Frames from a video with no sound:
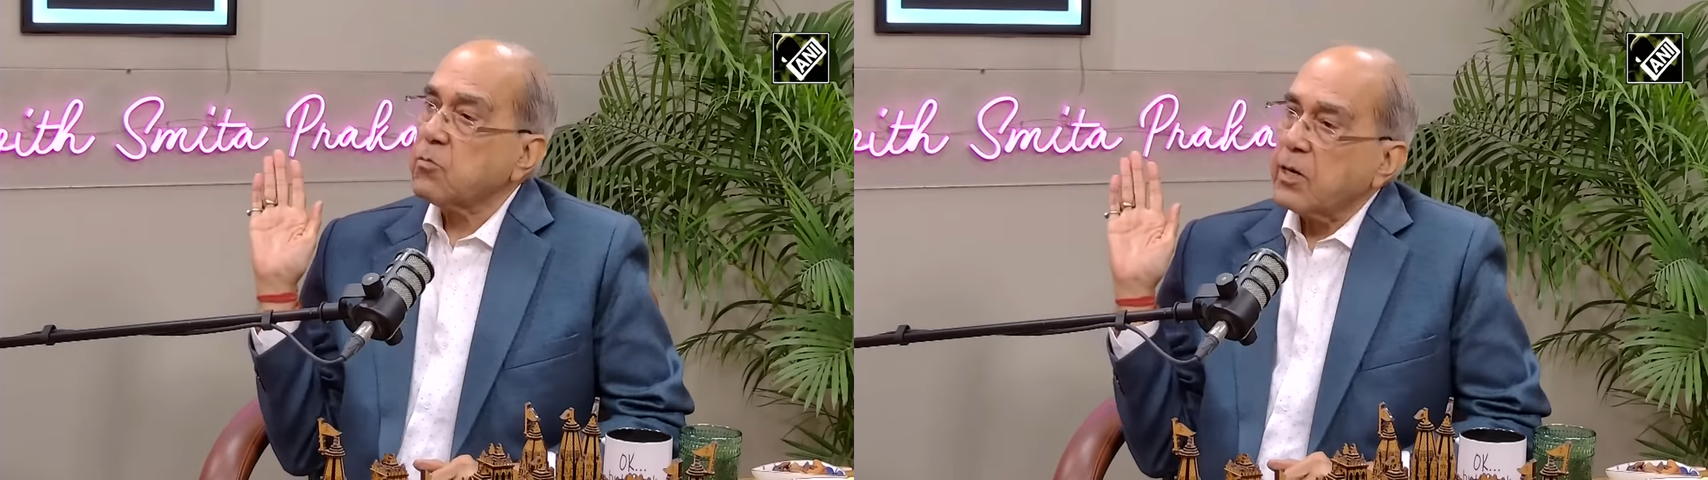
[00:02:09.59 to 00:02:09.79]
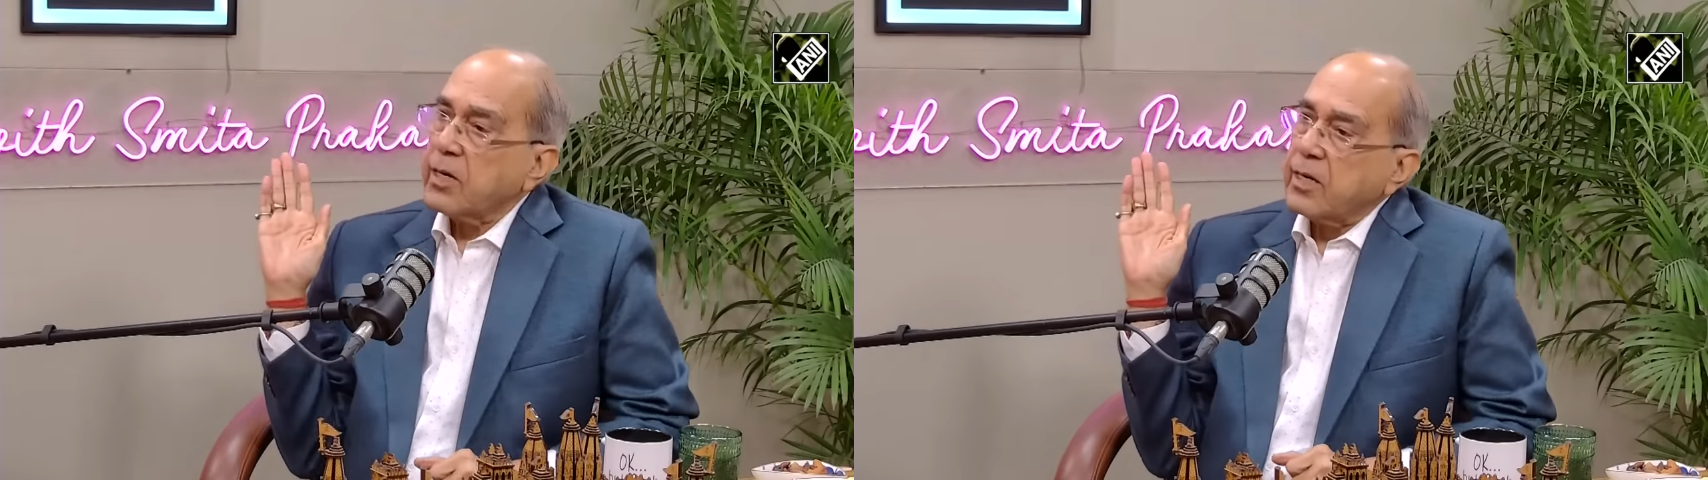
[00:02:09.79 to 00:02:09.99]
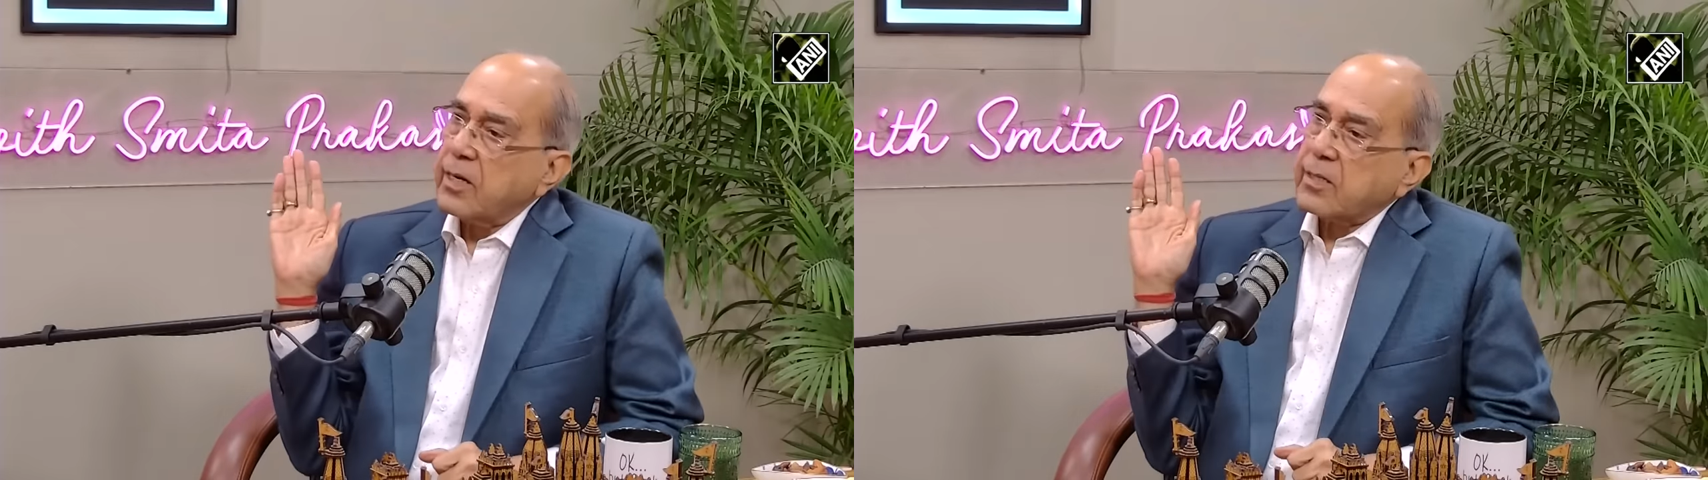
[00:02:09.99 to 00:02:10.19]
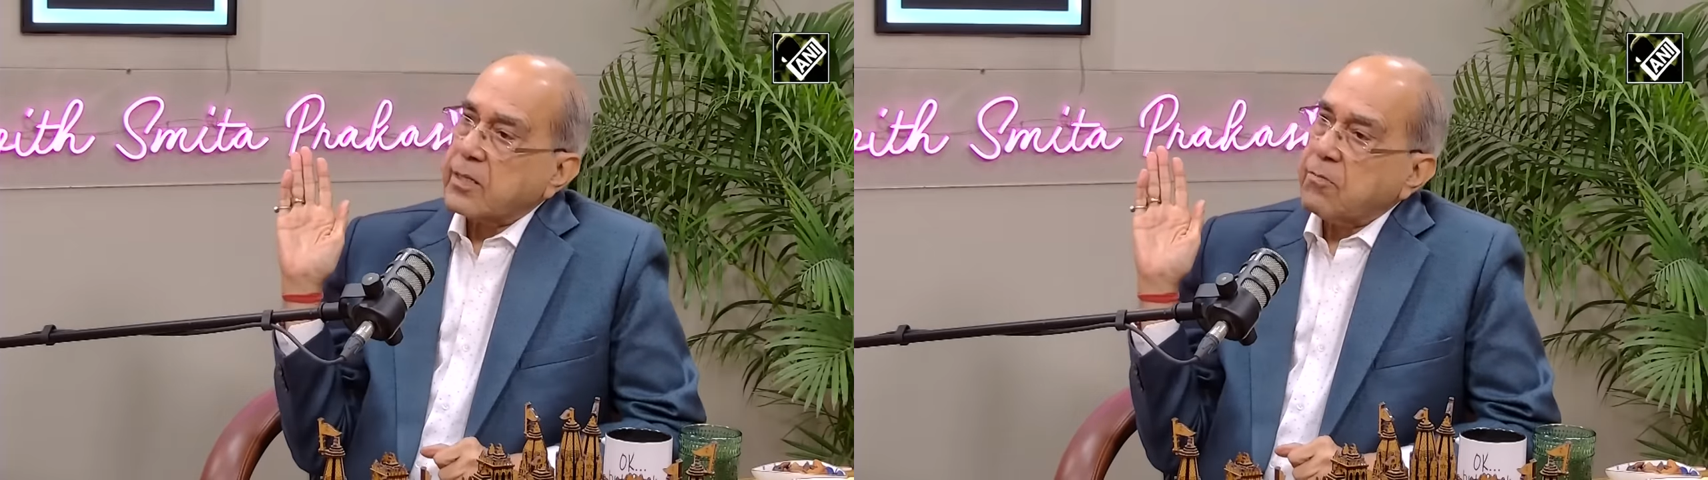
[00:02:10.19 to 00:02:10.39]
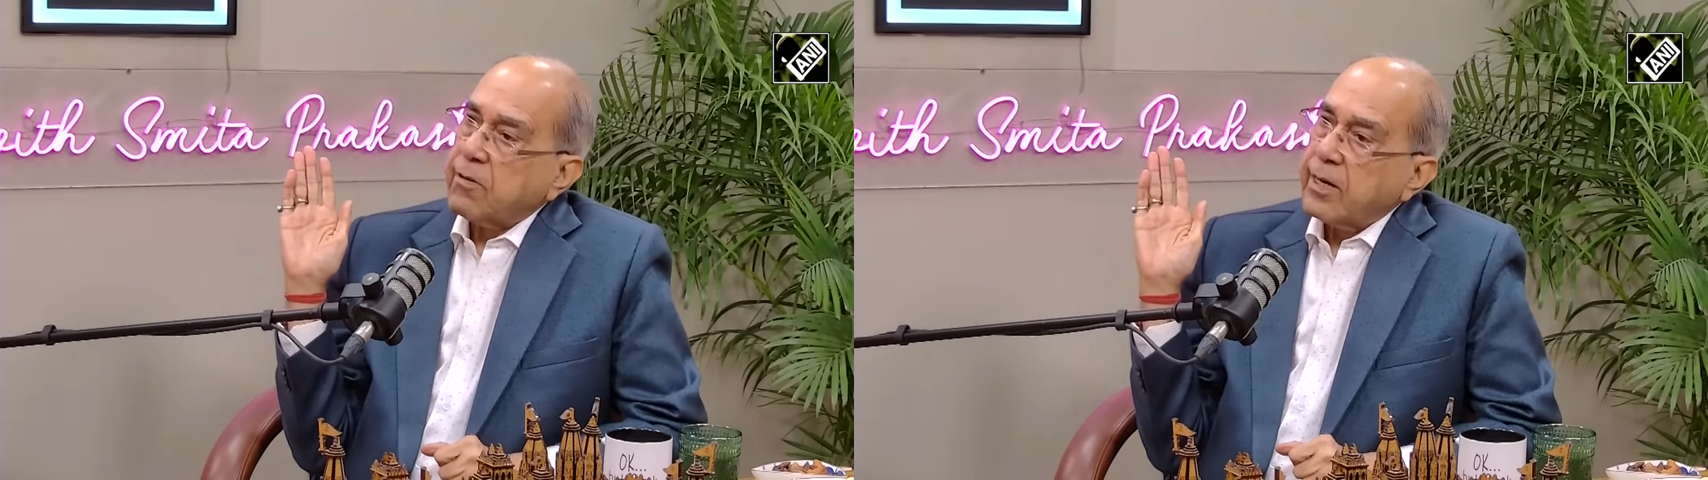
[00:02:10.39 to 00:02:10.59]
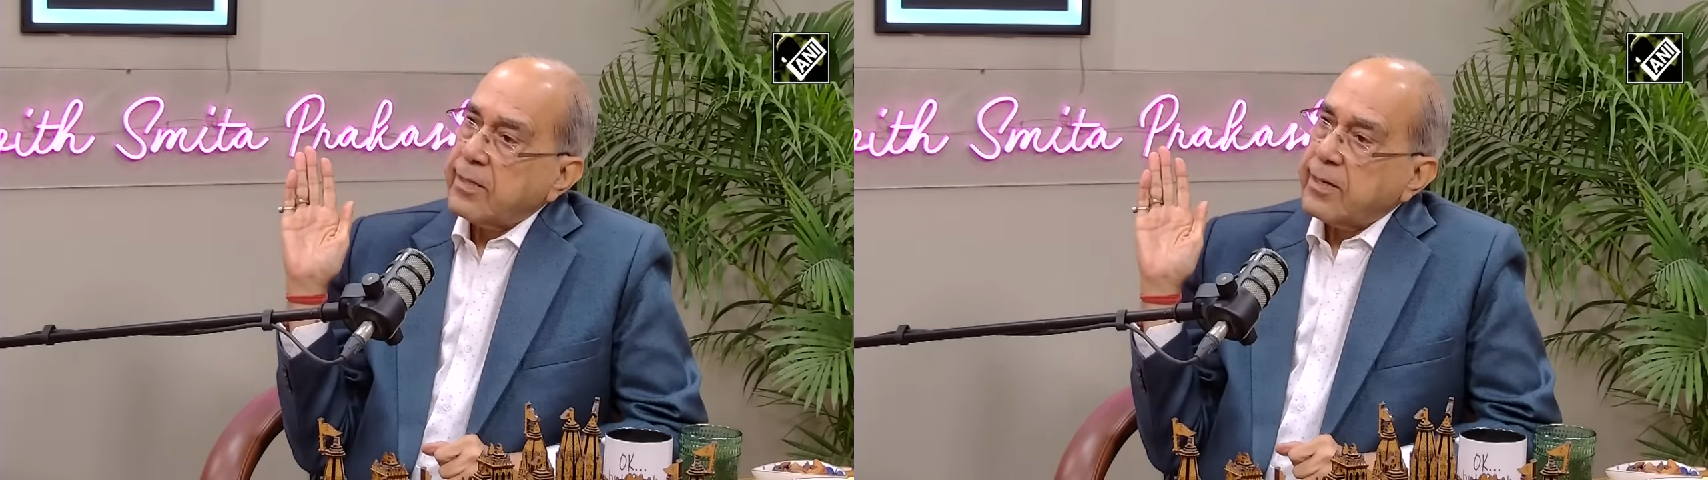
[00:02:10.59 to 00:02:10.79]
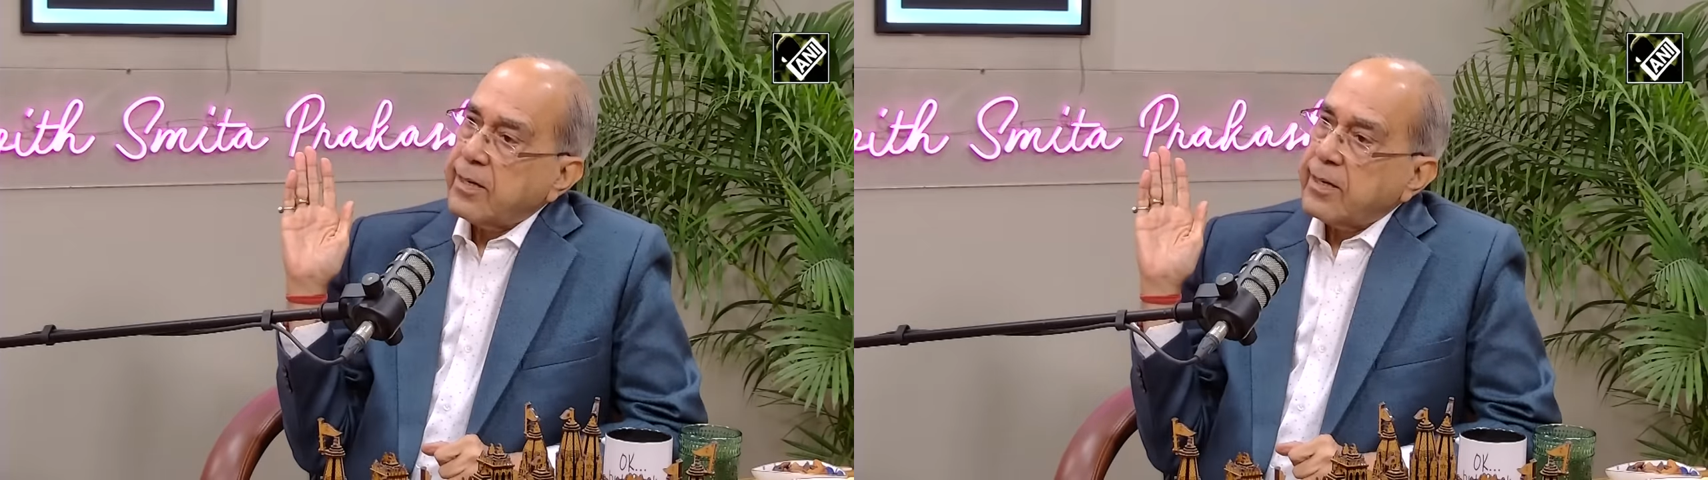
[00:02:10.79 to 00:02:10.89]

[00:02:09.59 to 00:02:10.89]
were electrified.